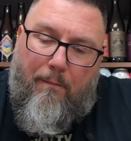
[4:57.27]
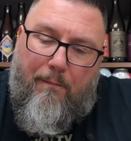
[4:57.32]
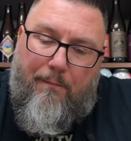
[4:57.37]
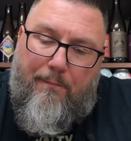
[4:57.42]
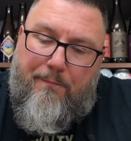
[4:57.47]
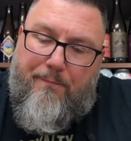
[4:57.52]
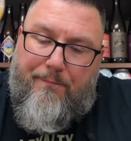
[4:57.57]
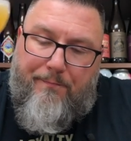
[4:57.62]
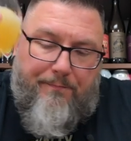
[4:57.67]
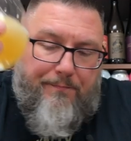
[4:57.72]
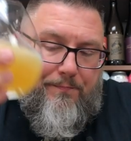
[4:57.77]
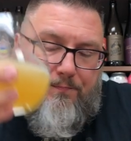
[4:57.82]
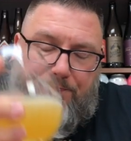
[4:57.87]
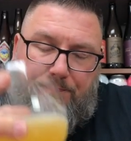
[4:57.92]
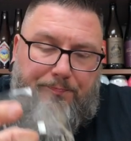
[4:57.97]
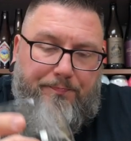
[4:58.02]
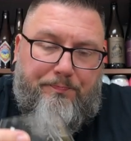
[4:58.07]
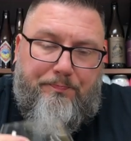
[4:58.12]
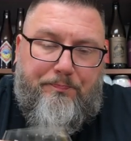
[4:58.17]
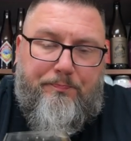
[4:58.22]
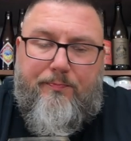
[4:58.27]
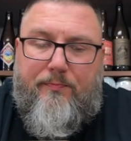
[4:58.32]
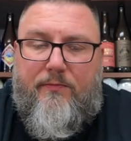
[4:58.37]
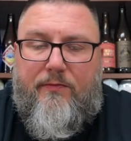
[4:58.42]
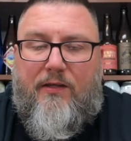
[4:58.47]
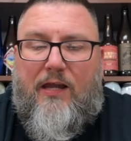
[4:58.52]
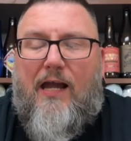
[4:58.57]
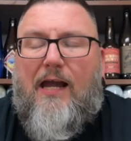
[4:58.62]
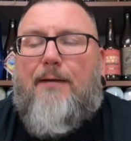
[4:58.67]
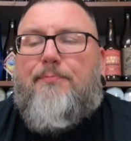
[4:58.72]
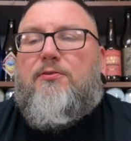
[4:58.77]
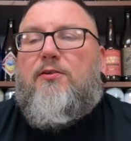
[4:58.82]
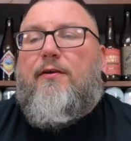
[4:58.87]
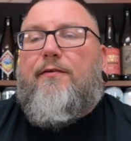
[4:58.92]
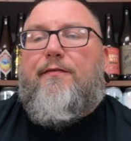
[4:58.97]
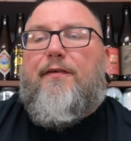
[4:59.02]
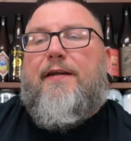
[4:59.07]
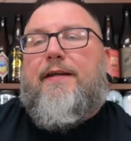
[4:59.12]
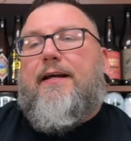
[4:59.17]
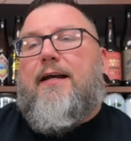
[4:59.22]
Mm.
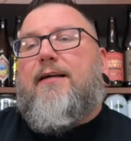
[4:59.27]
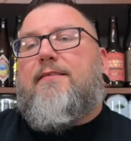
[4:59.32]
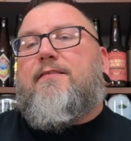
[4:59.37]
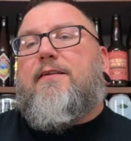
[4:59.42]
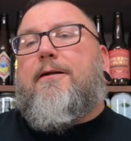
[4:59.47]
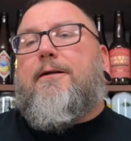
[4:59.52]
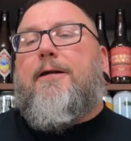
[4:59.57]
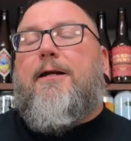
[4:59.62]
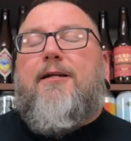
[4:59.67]
Absolutely fantastic.